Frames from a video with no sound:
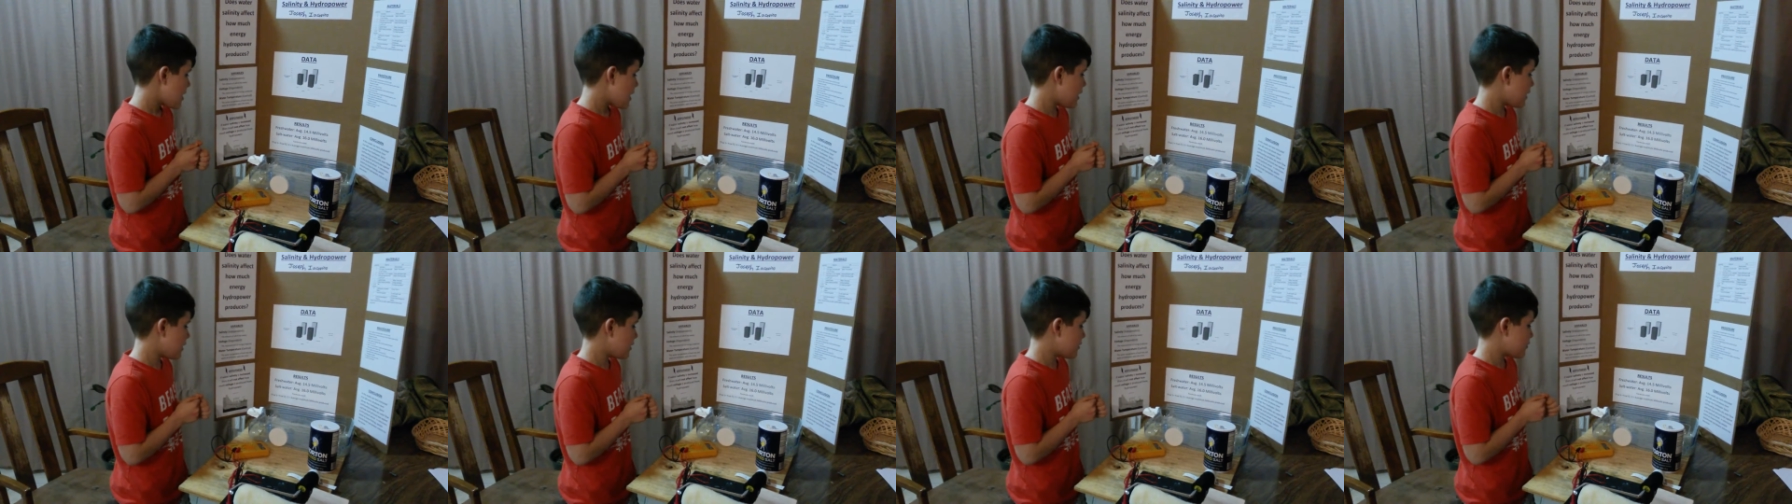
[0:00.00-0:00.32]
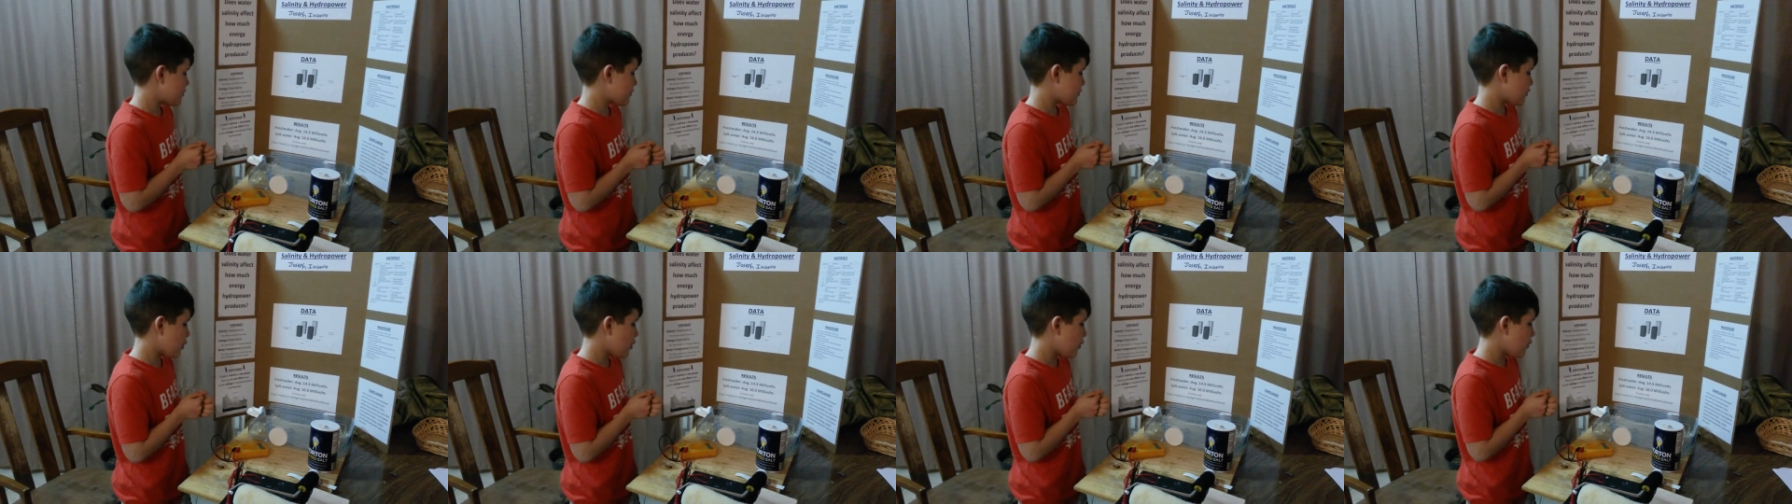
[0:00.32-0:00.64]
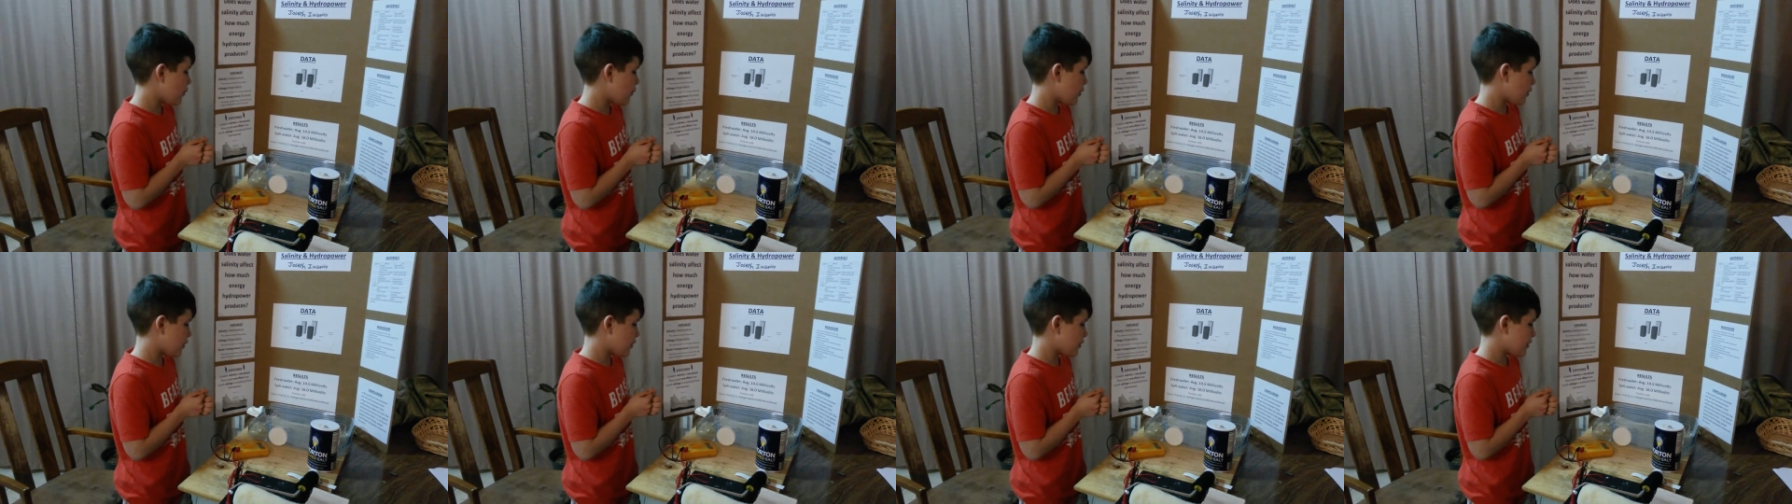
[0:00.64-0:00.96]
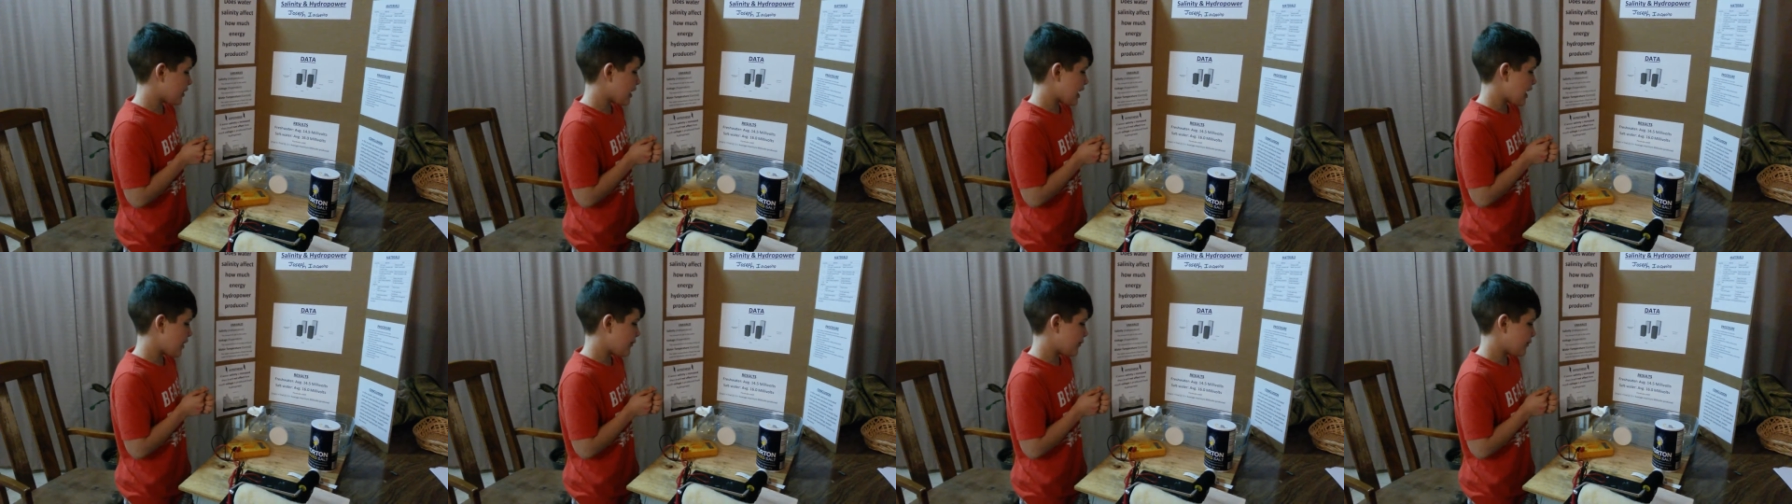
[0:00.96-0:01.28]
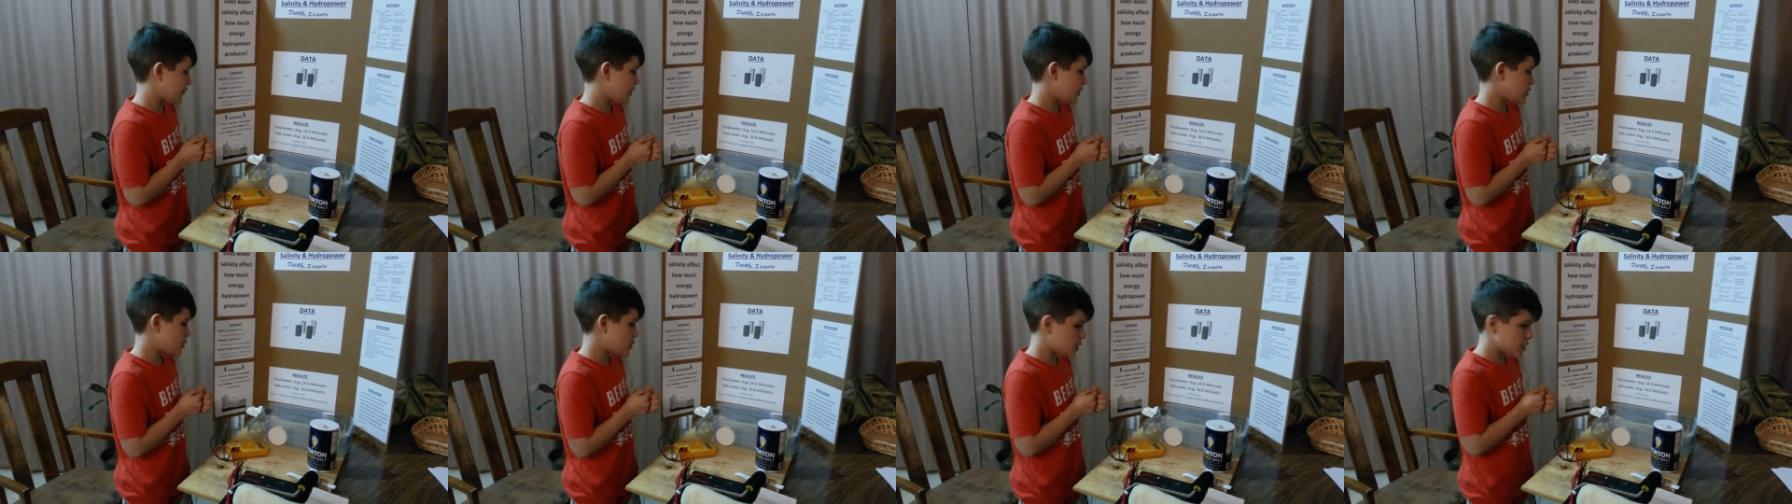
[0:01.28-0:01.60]
And saltwater
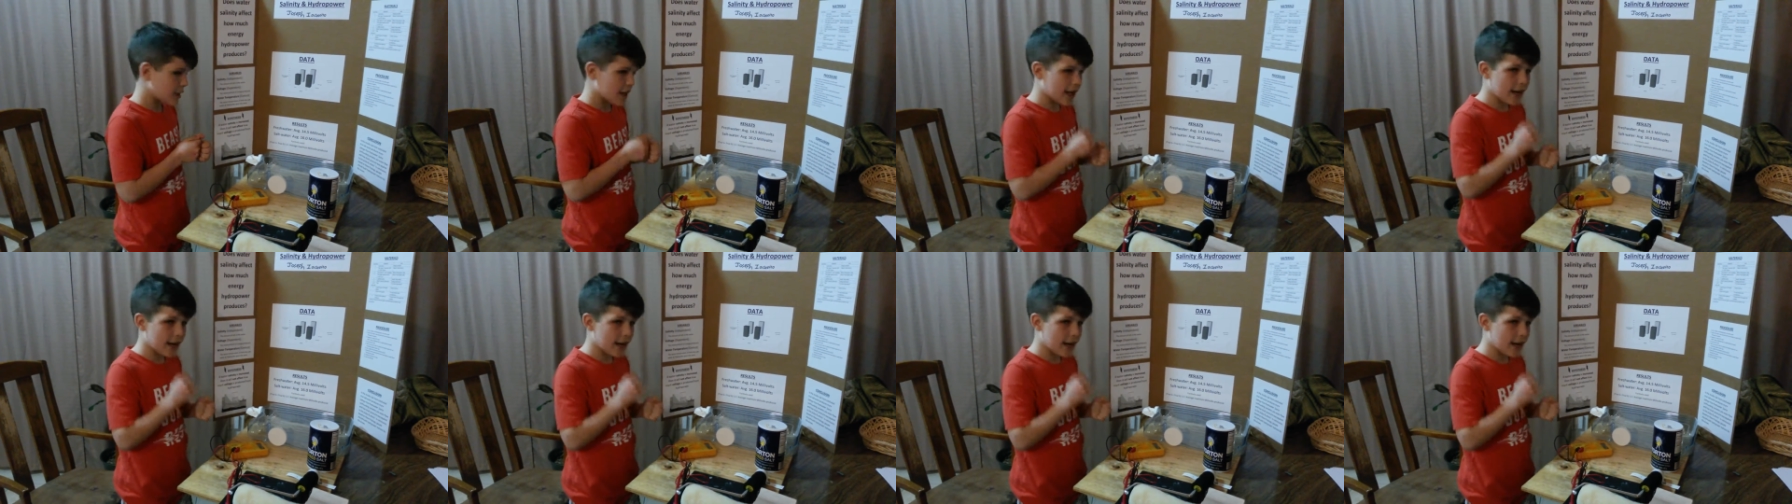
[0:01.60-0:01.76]
average